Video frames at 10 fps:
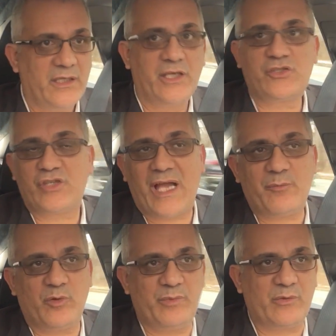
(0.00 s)
A
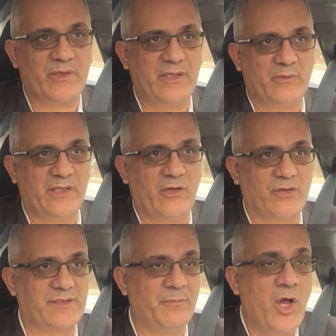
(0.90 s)
chime would be really, really
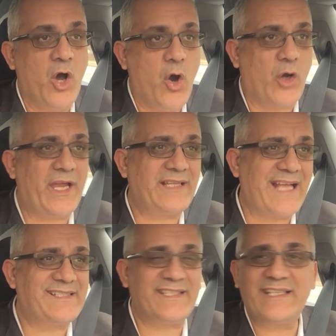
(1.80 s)
awesome. Okay,
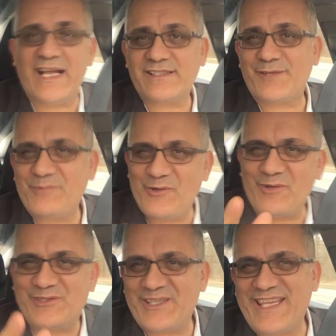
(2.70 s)
that's it, guys. Let me know
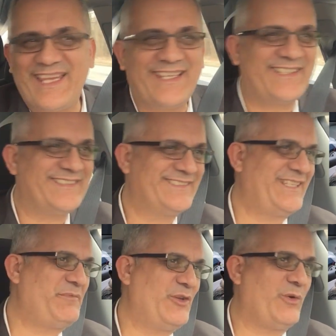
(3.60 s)
what you think.
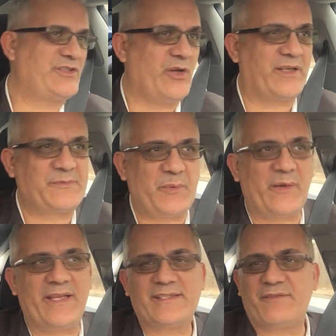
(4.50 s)
Let me know what your
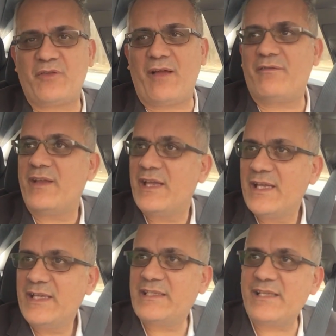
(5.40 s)
experience if you have
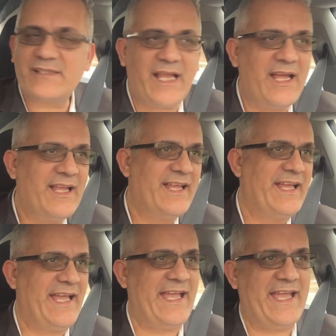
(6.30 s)
the Tesla.
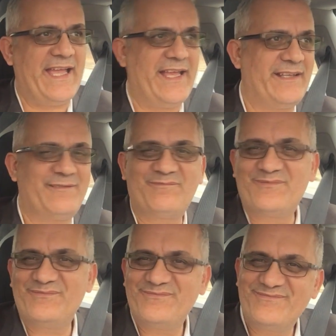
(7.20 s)
And
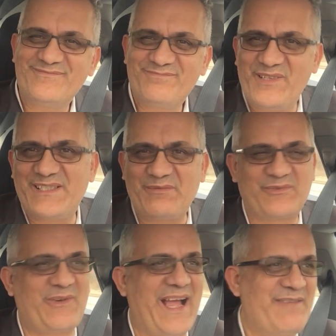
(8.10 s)
please
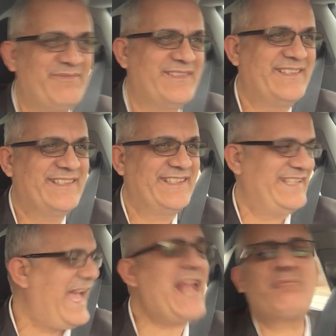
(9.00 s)
subscribe.
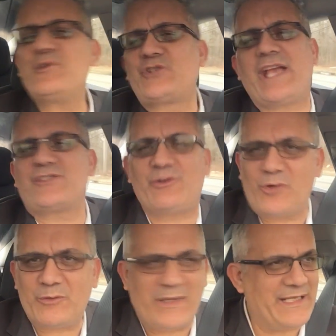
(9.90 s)
Help me change the
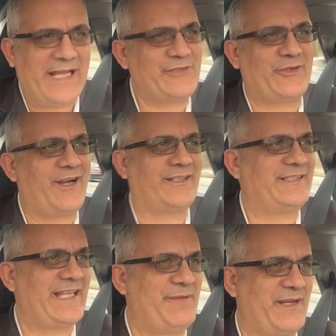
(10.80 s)
world one electric car.
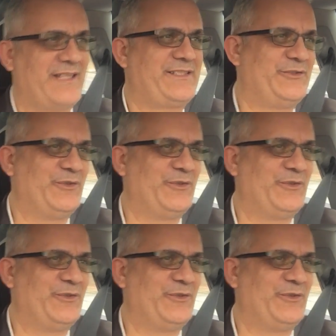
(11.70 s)
Time, and I'll see you.